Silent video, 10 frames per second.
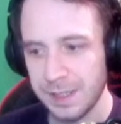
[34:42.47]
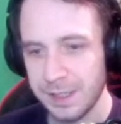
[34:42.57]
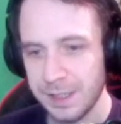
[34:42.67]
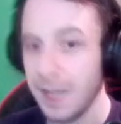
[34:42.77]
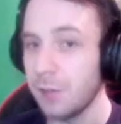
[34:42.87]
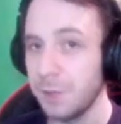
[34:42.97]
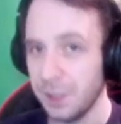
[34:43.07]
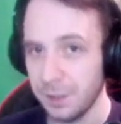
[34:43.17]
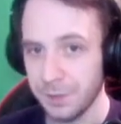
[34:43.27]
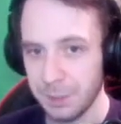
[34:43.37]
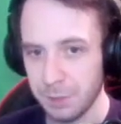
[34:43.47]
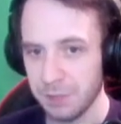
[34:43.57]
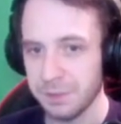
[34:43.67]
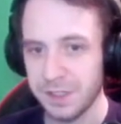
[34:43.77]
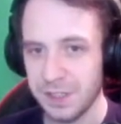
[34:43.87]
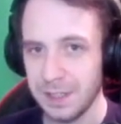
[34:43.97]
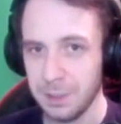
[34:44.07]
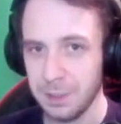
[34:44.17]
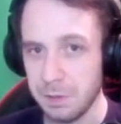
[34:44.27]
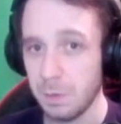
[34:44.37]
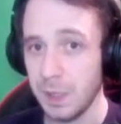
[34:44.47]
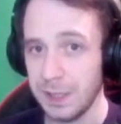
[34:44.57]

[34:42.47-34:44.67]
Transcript: helmet off, and we're going to see who he really